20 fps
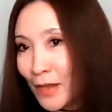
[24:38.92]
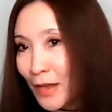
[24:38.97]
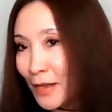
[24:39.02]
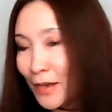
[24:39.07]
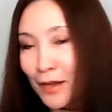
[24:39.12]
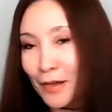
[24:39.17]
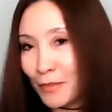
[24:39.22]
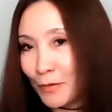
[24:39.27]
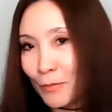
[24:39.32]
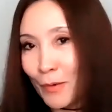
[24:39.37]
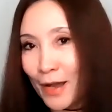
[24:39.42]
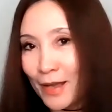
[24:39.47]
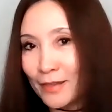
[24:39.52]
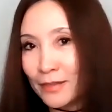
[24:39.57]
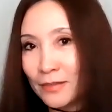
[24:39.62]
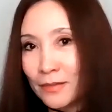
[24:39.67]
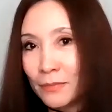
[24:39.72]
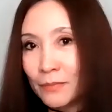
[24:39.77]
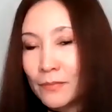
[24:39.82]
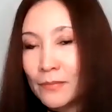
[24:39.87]
and
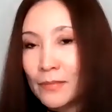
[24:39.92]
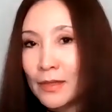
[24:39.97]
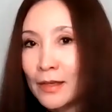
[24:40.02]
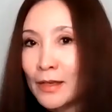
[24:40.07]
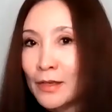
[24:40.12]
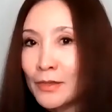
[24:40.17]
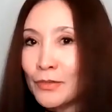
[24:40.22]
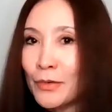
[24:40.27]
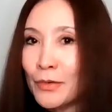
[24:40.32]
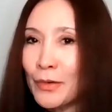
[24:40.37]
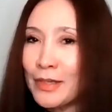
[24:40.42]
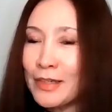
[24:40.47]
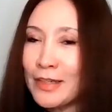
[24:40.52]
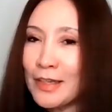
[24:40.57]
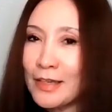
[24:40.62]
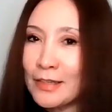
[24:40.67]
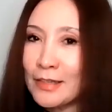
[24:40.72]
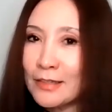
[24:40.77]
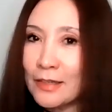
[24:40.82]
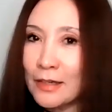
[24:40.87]
otherwise. So
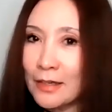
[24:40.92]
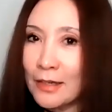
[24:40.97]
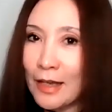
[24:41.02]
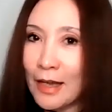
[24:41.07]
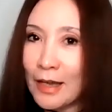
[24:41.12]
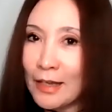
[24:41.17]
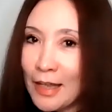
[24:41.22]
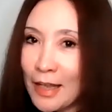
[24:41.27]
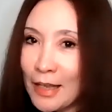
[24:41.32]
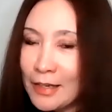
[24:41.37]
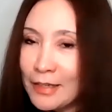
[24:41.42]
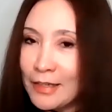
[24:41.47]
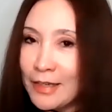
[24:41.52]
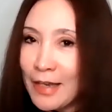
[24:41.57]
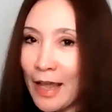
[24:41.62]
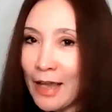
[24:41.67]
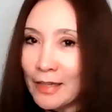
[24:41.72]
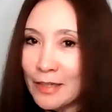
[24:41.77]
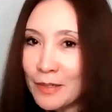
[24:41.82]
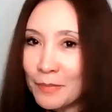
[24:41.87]
it is an
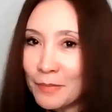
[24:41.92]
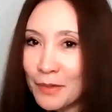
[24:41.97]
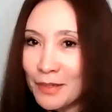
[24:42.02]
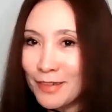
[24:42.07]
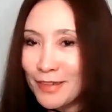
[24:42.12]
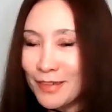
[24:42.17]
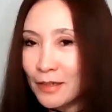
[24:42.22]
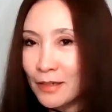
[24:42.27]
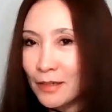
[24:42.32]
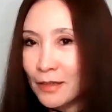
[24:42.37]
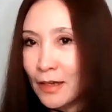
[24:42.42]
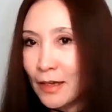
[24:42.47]
enactment,